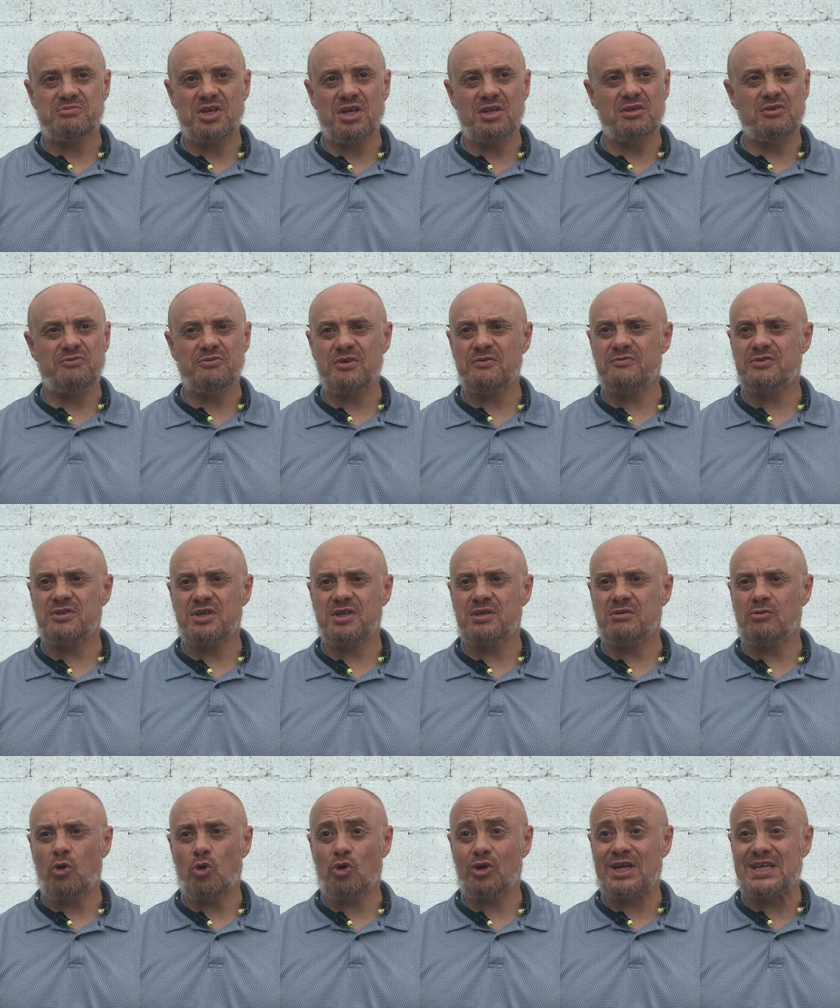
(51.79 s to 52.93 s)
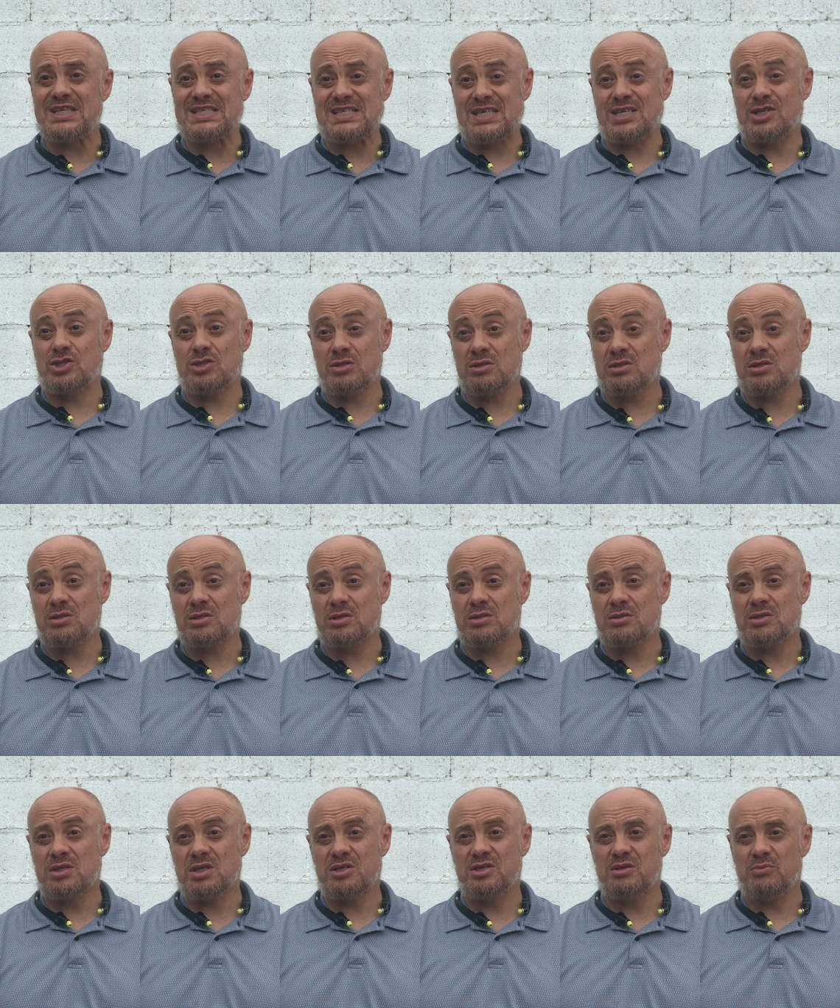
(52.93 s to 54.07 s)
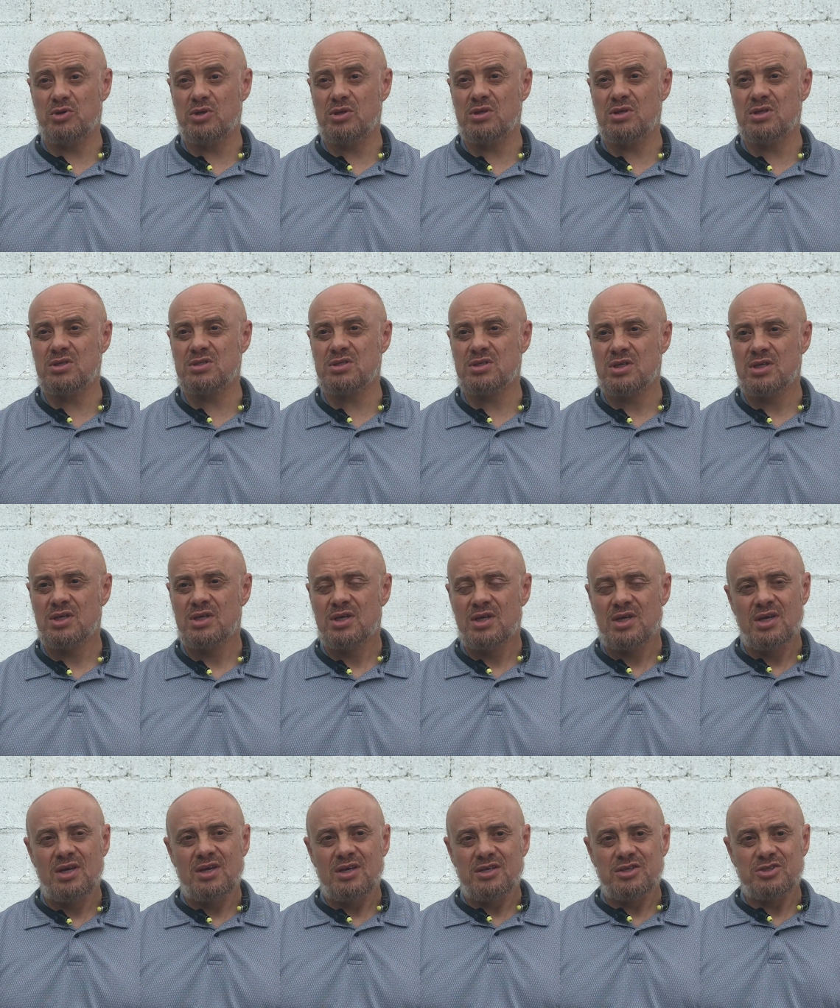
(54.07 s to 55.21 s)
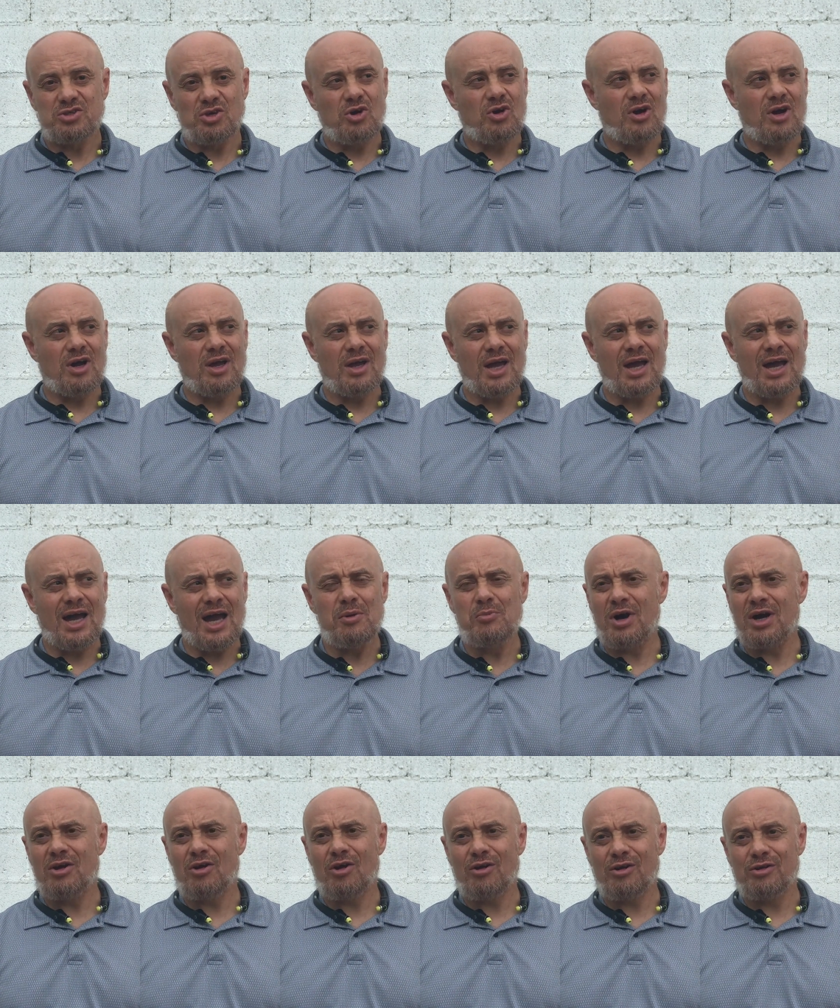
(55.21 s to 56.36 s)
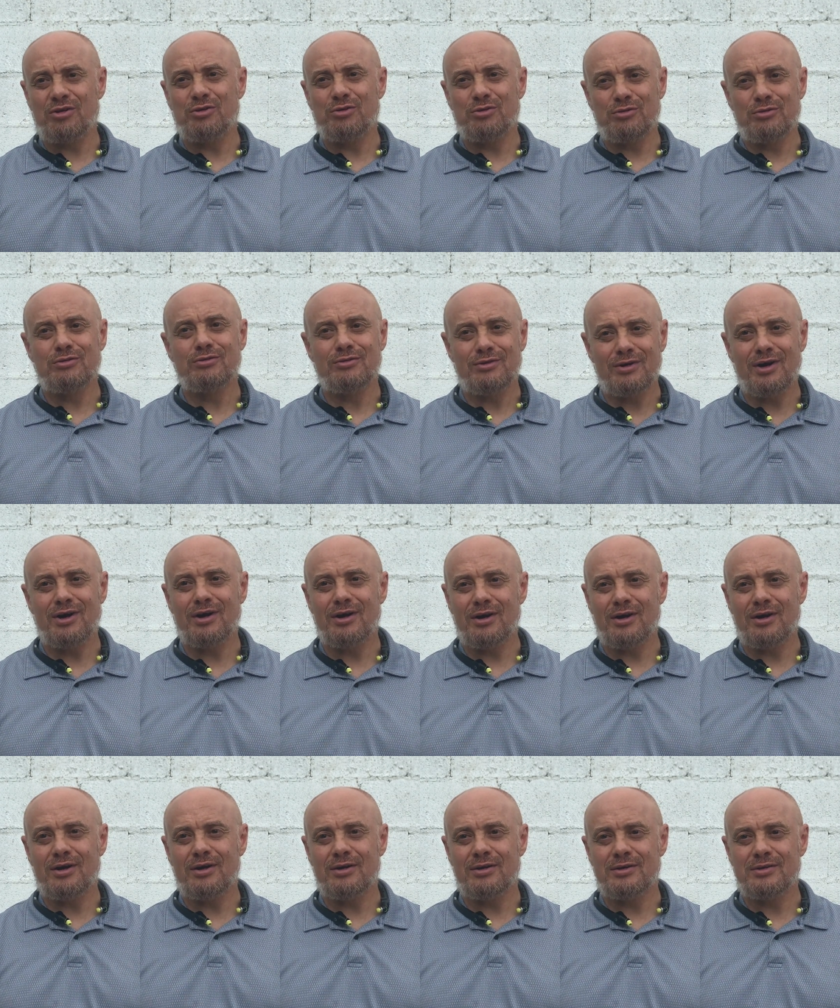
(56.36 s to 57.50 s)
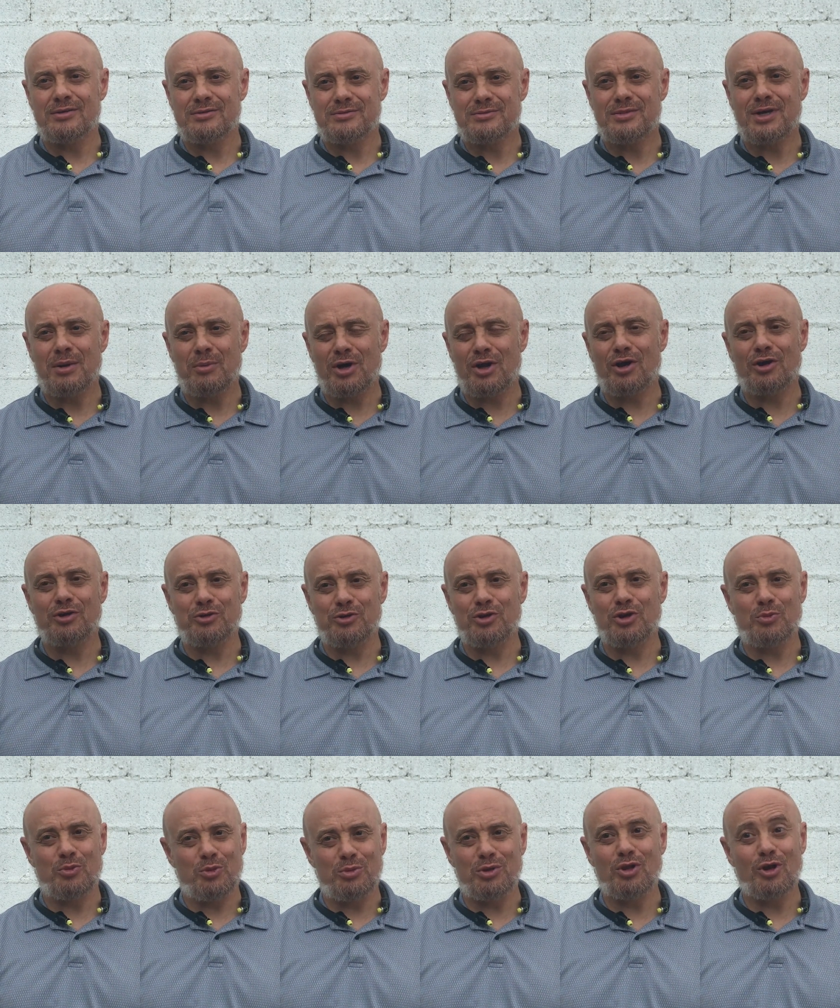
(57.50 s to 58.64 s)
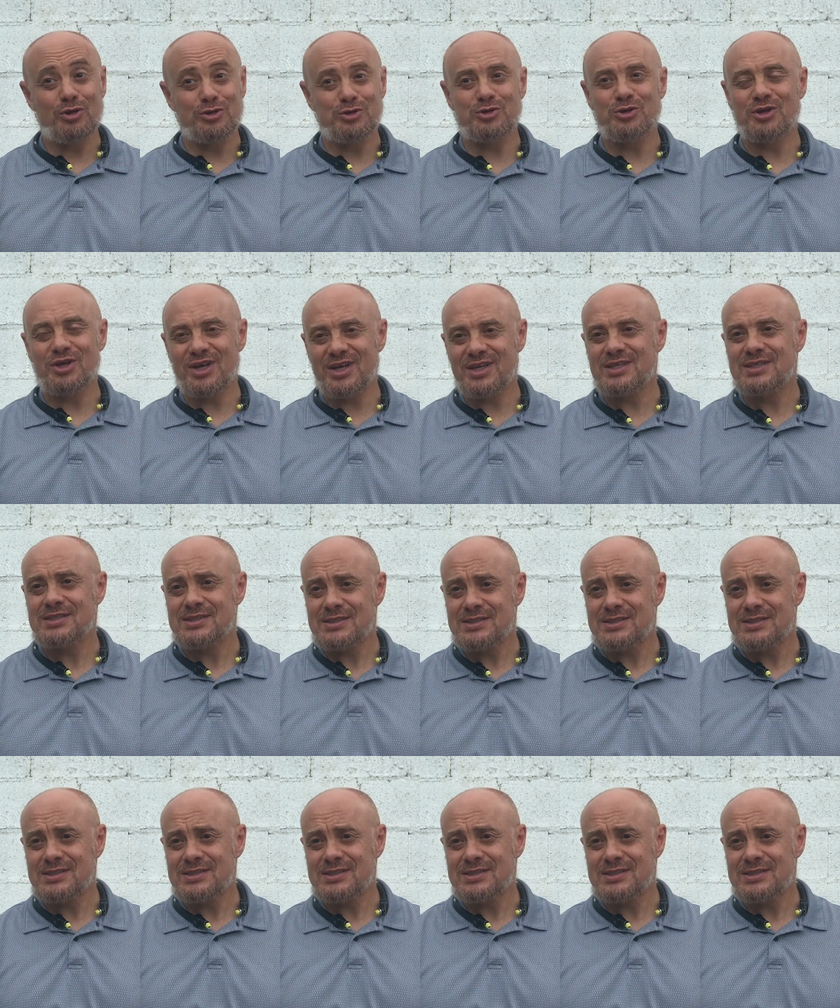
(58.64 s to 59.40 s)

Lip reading: 10 to 15 organizations and communities. So I might argue I might argue the number be larger than that.